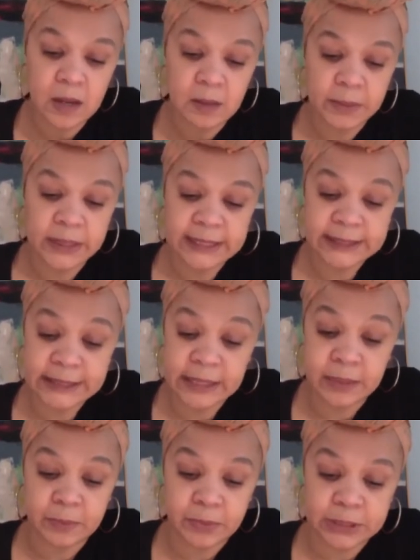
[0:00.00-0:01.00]
Policing
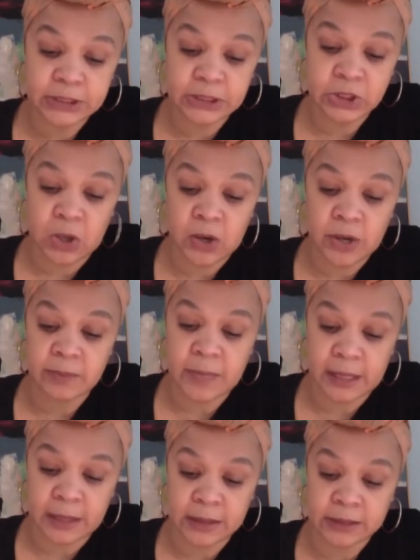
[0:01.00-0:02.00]
and prisons are the
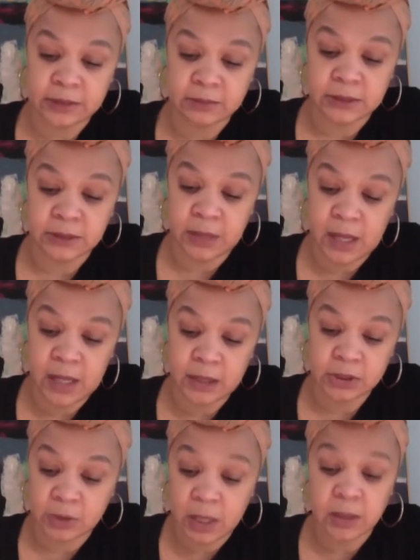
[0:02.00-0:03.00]
mechanisms and
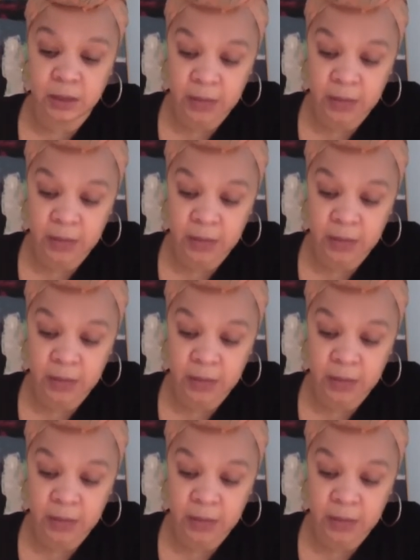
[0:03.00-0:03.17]
log uh,